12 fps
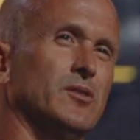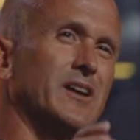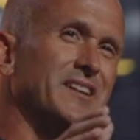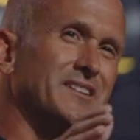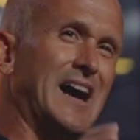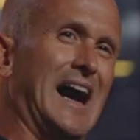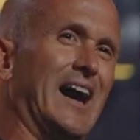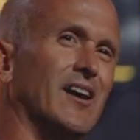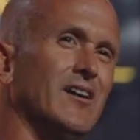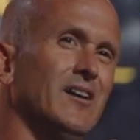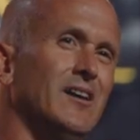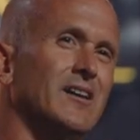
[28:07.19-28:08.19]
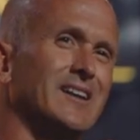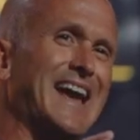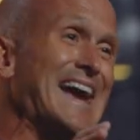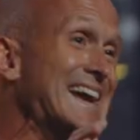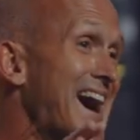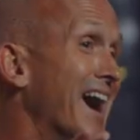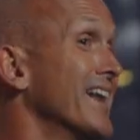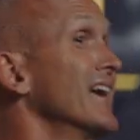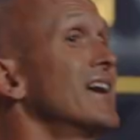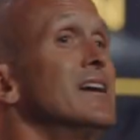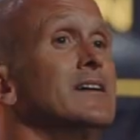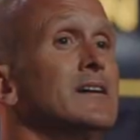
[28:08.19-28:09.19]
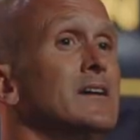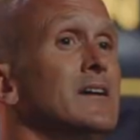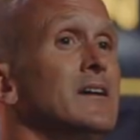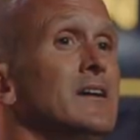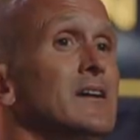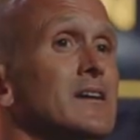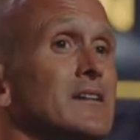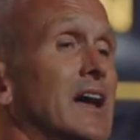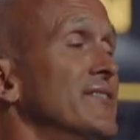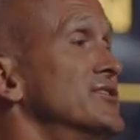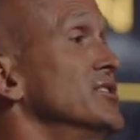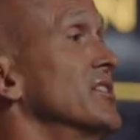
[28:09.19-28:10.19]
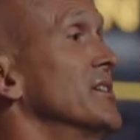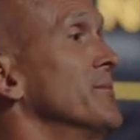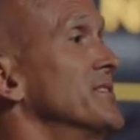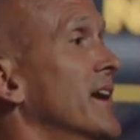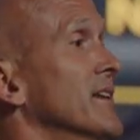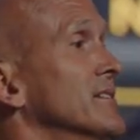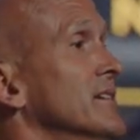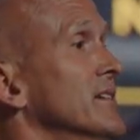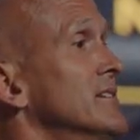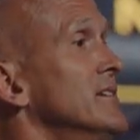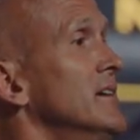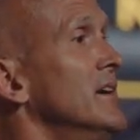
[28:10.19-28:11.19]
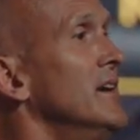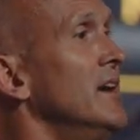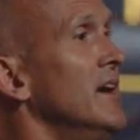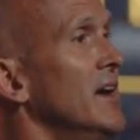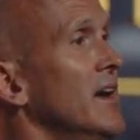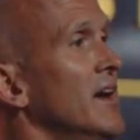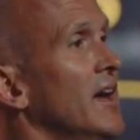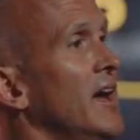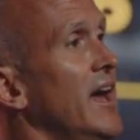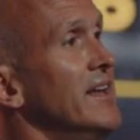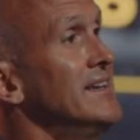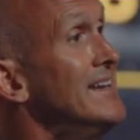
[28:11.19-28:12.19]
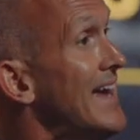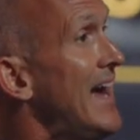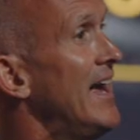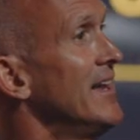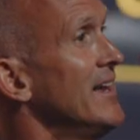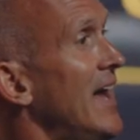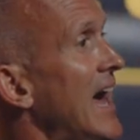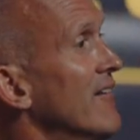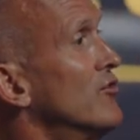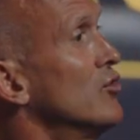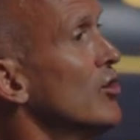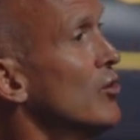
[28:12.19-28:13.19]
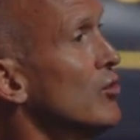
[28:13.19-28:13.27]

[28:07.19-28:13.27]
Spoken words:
and dire, chaotic life circumstances and yet have grown